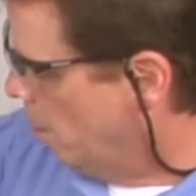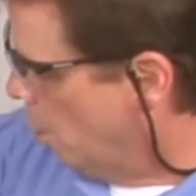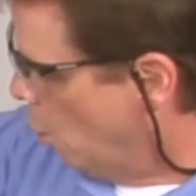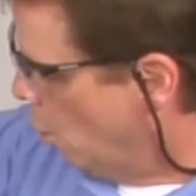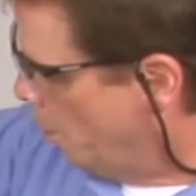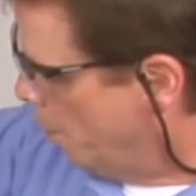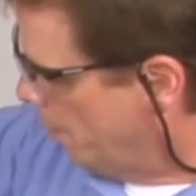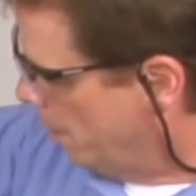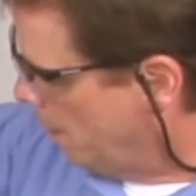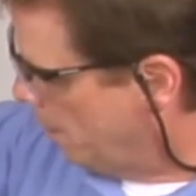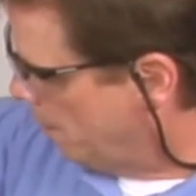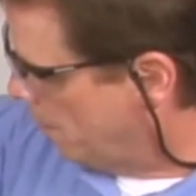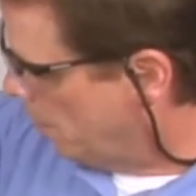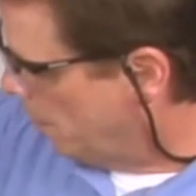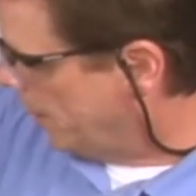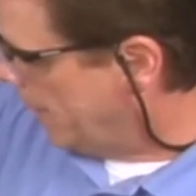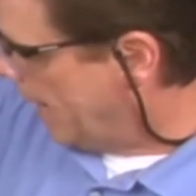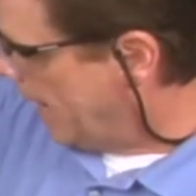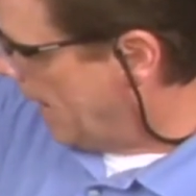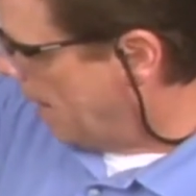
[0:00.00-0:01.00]
open up
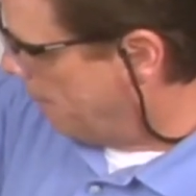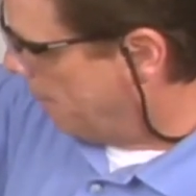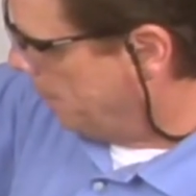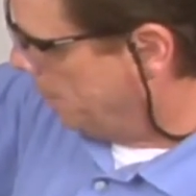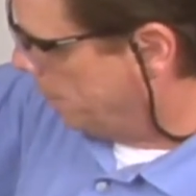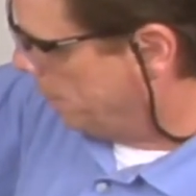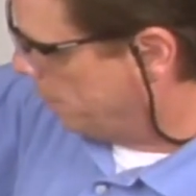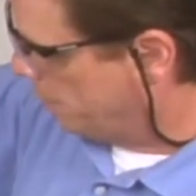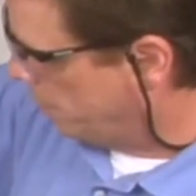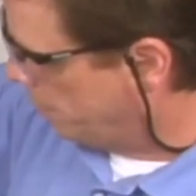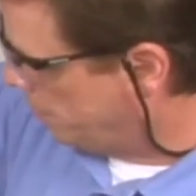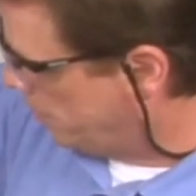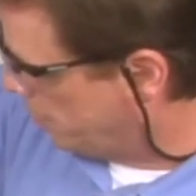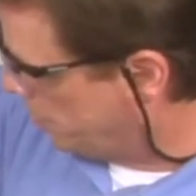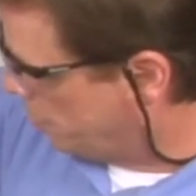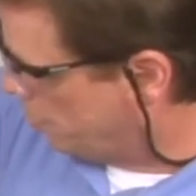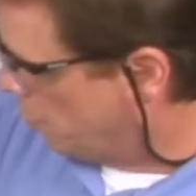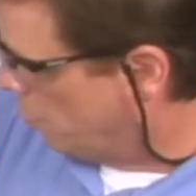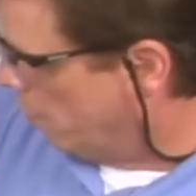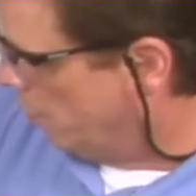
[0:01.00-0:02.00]
our cap. This is our
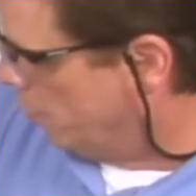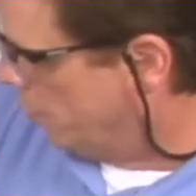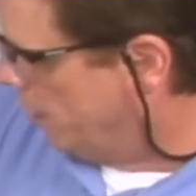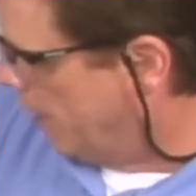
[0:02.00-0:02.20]
discharge